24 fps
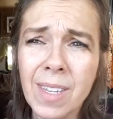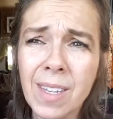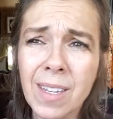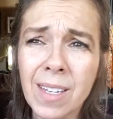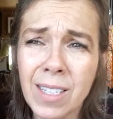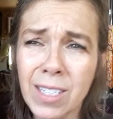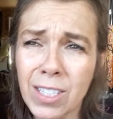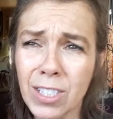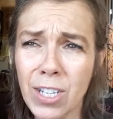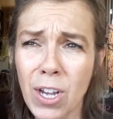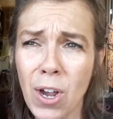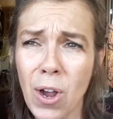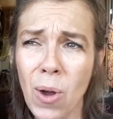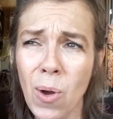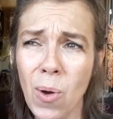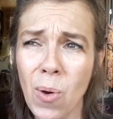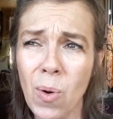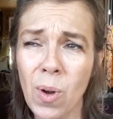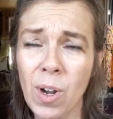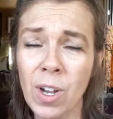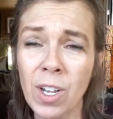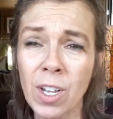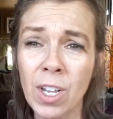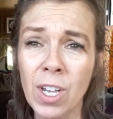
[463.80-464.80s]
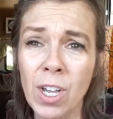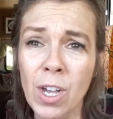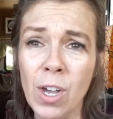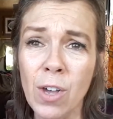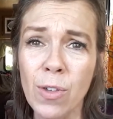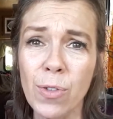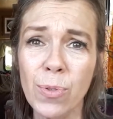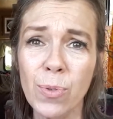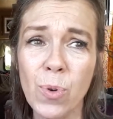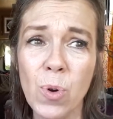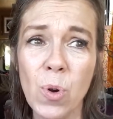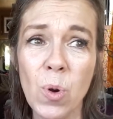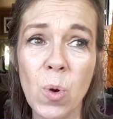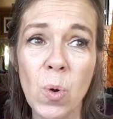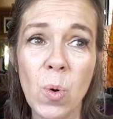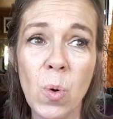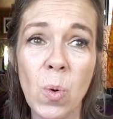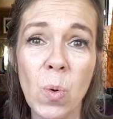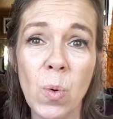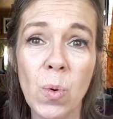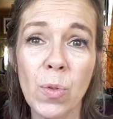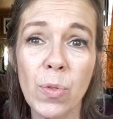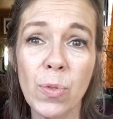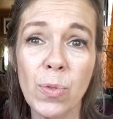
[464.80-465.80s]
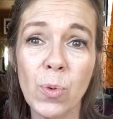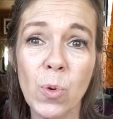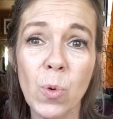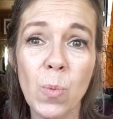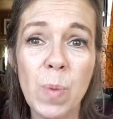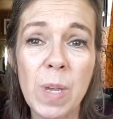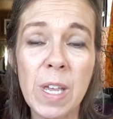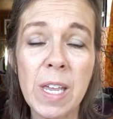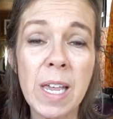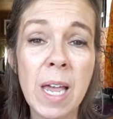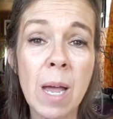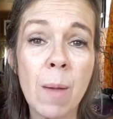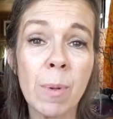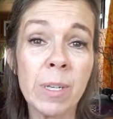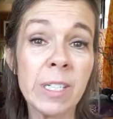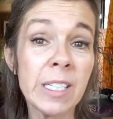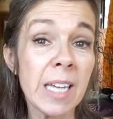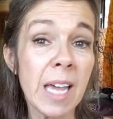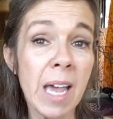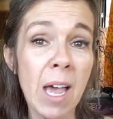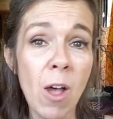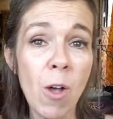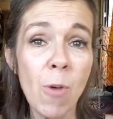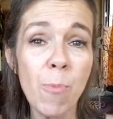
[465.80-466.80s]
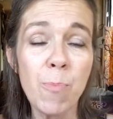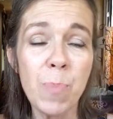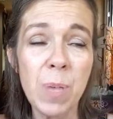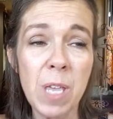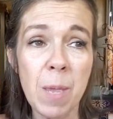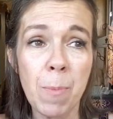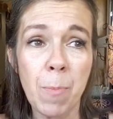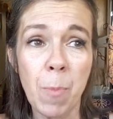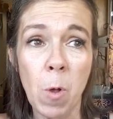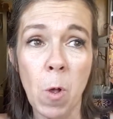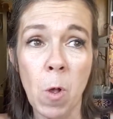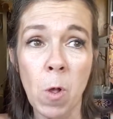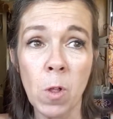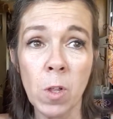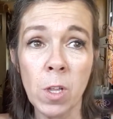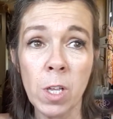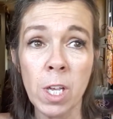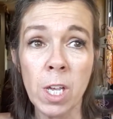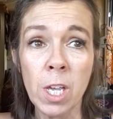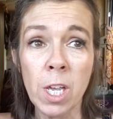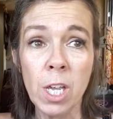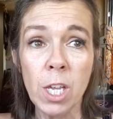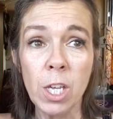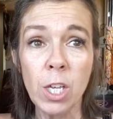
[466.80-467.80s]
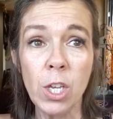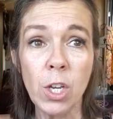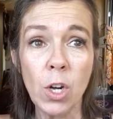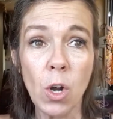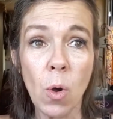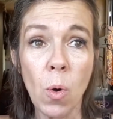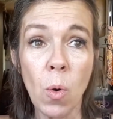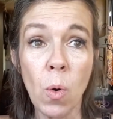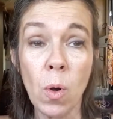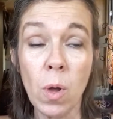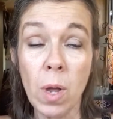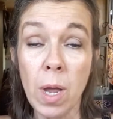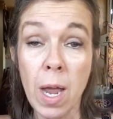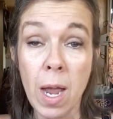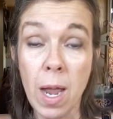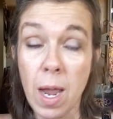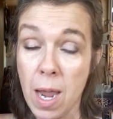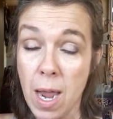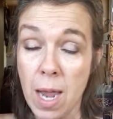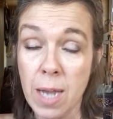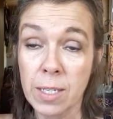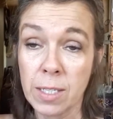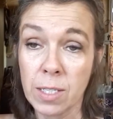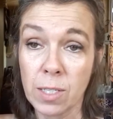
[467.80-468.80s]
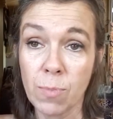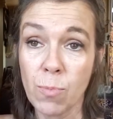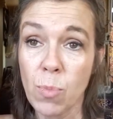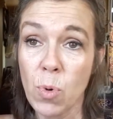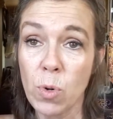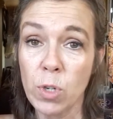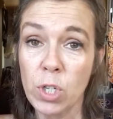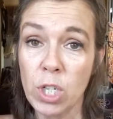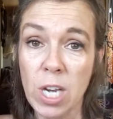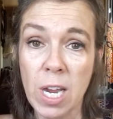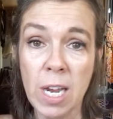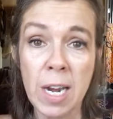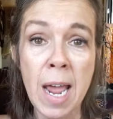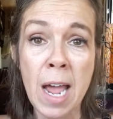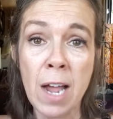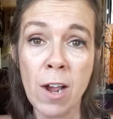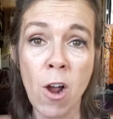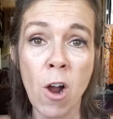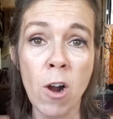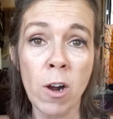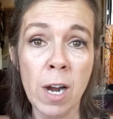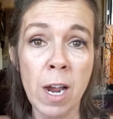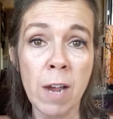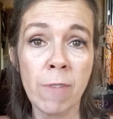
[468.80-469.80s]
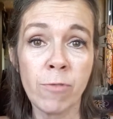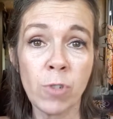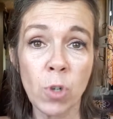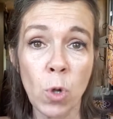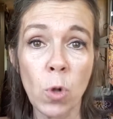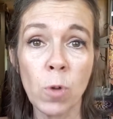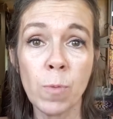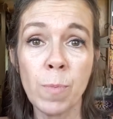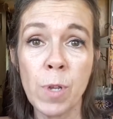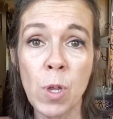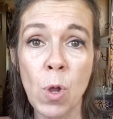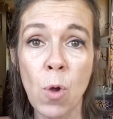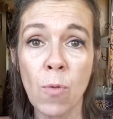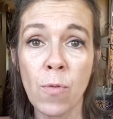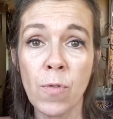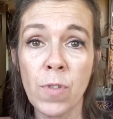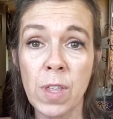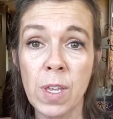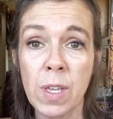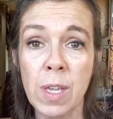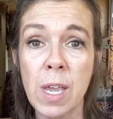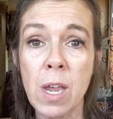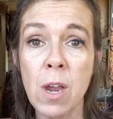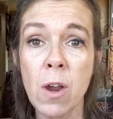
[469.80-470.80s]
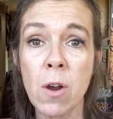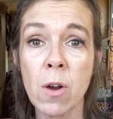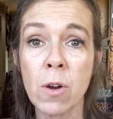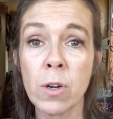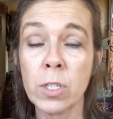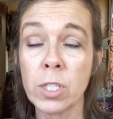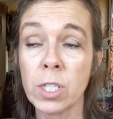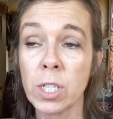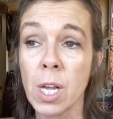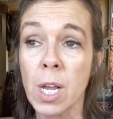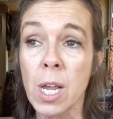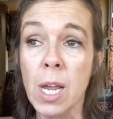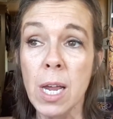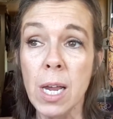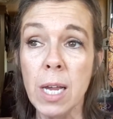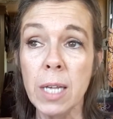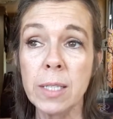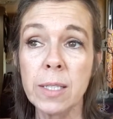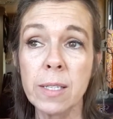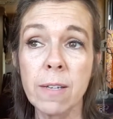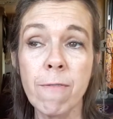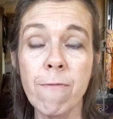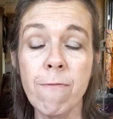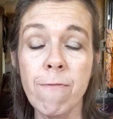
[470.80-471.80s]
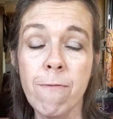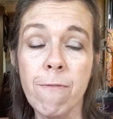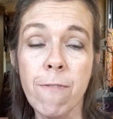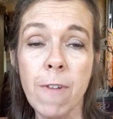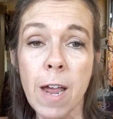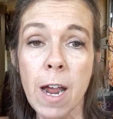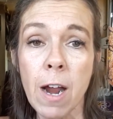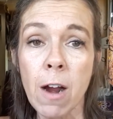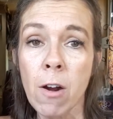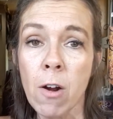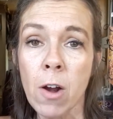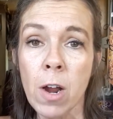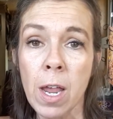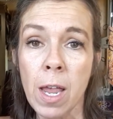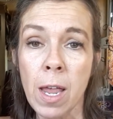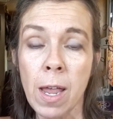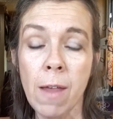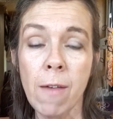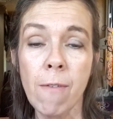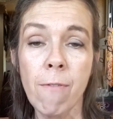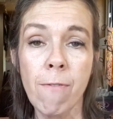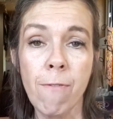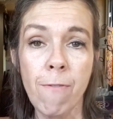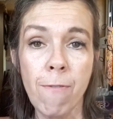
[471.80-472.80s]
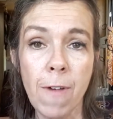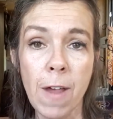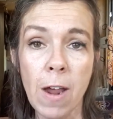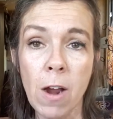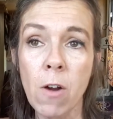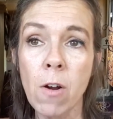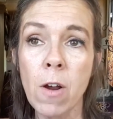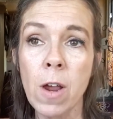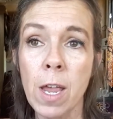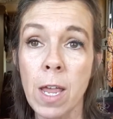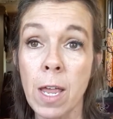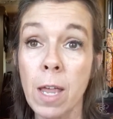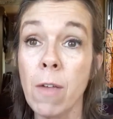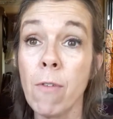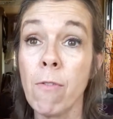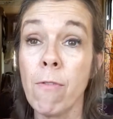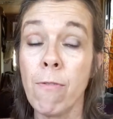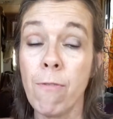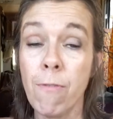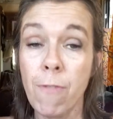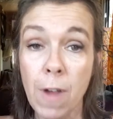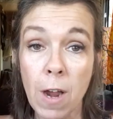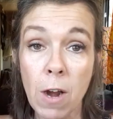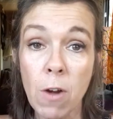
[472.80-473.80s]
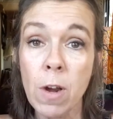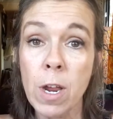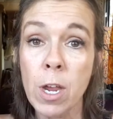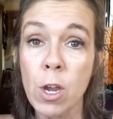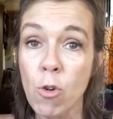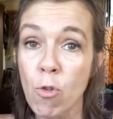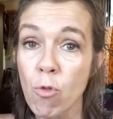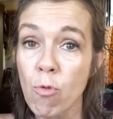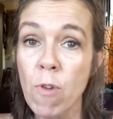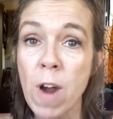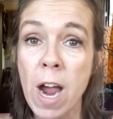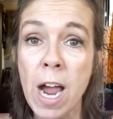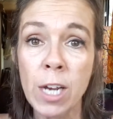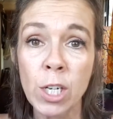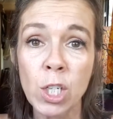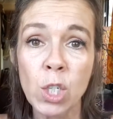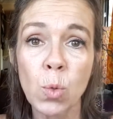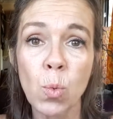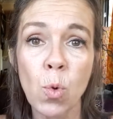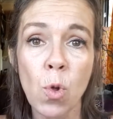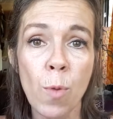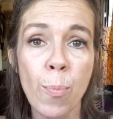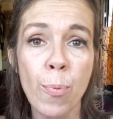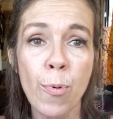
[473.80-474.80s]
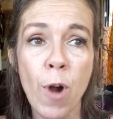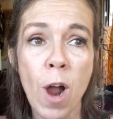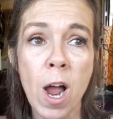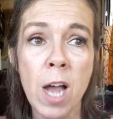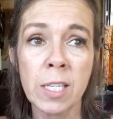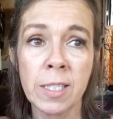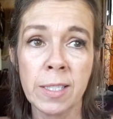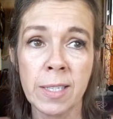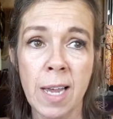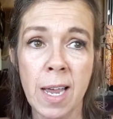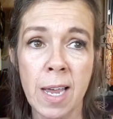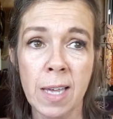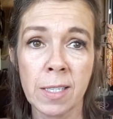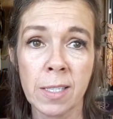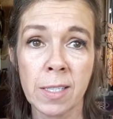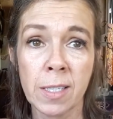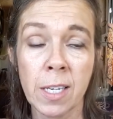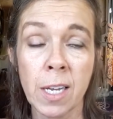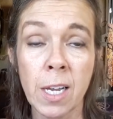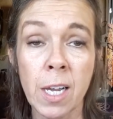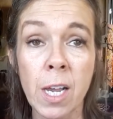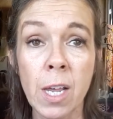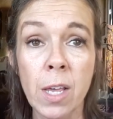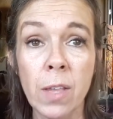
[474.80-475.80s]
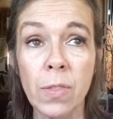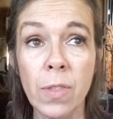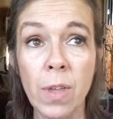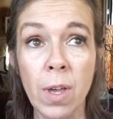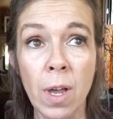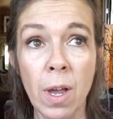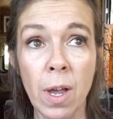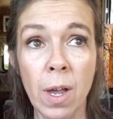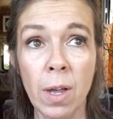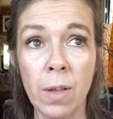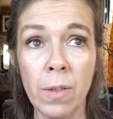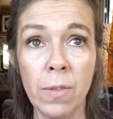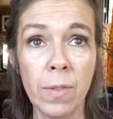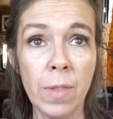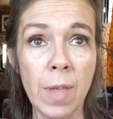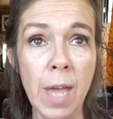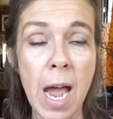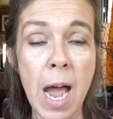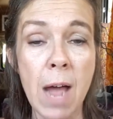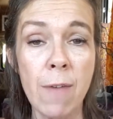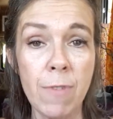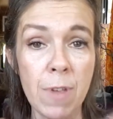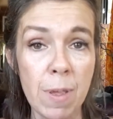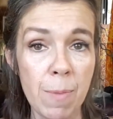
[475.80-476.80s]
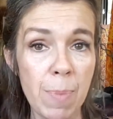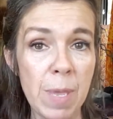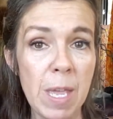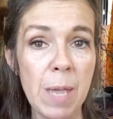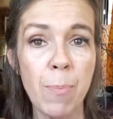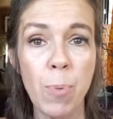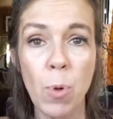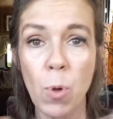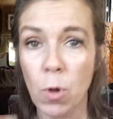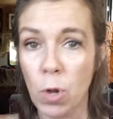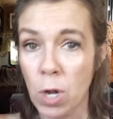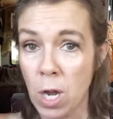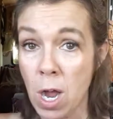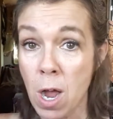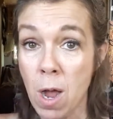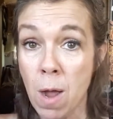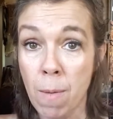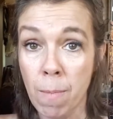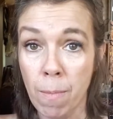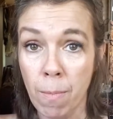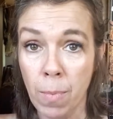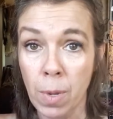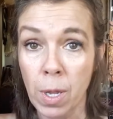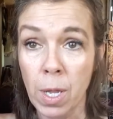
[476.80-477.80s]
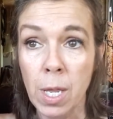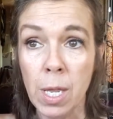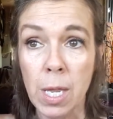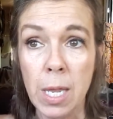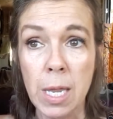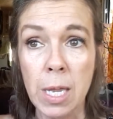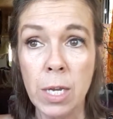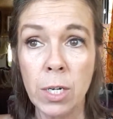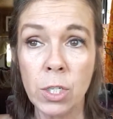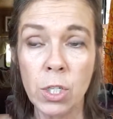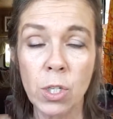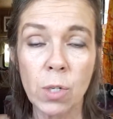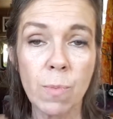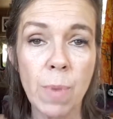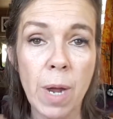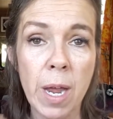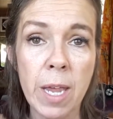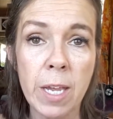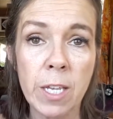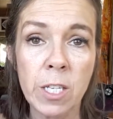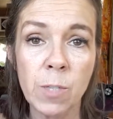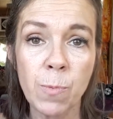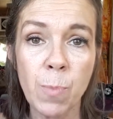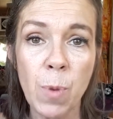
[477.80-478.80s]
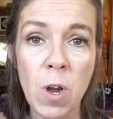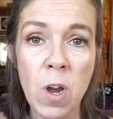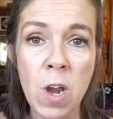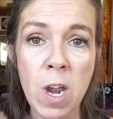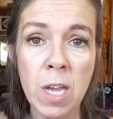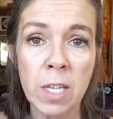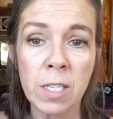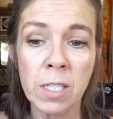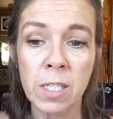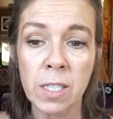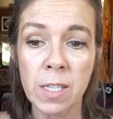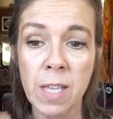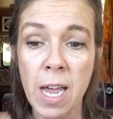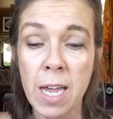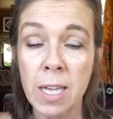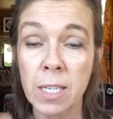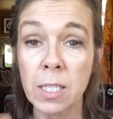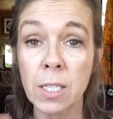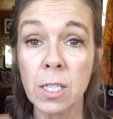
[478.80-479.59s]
So through being able to help people, you know, as Muji and Eckhart have told me over the years, it's a very, very, very gradual process, having people come into my experience that